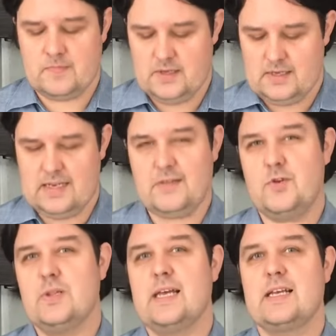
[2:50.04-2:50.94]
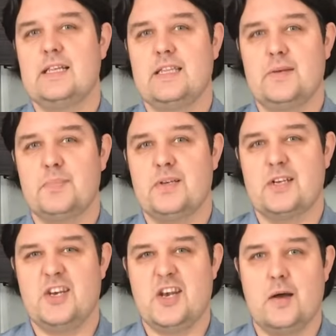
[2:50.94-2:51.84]
And if you like a lip
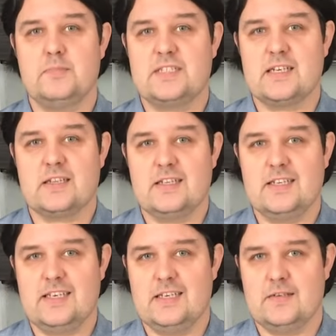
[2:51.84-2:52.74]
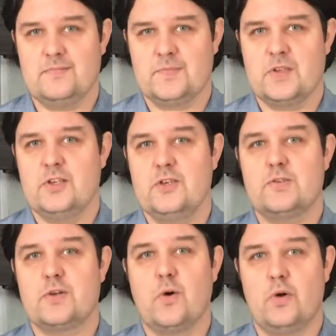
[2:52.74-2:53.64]
numb tingling heat, use
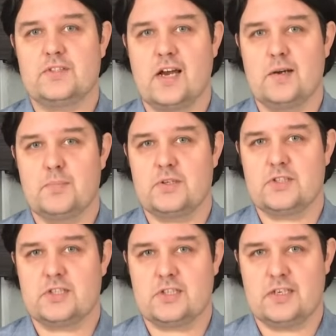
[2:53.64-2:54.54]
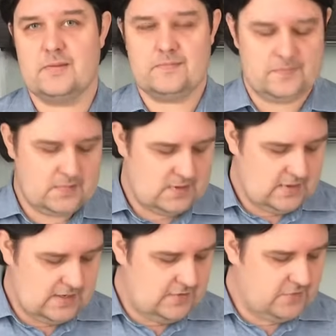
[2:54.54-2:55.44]
the whole Thai bird chili.
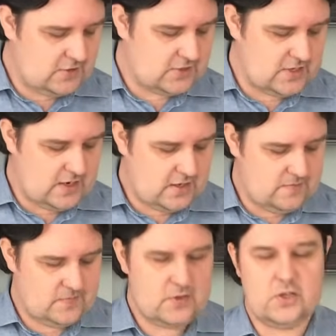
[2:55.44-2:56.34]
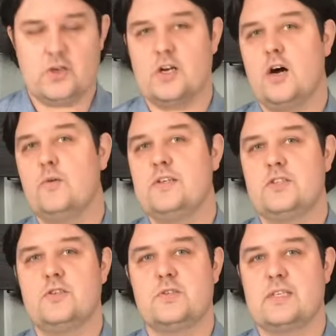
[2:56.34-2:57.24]
And if you're stuck, you can always
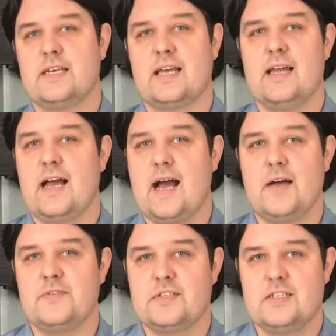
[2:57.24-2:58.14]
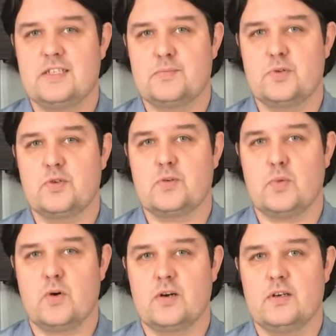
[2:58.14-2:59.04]
use like 1/2 teaspoon or
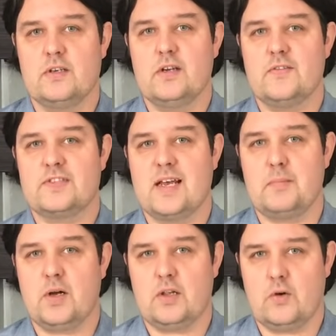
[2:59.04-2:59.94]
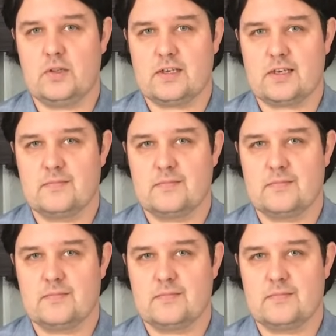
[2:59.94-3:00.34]
more of sambal oelek.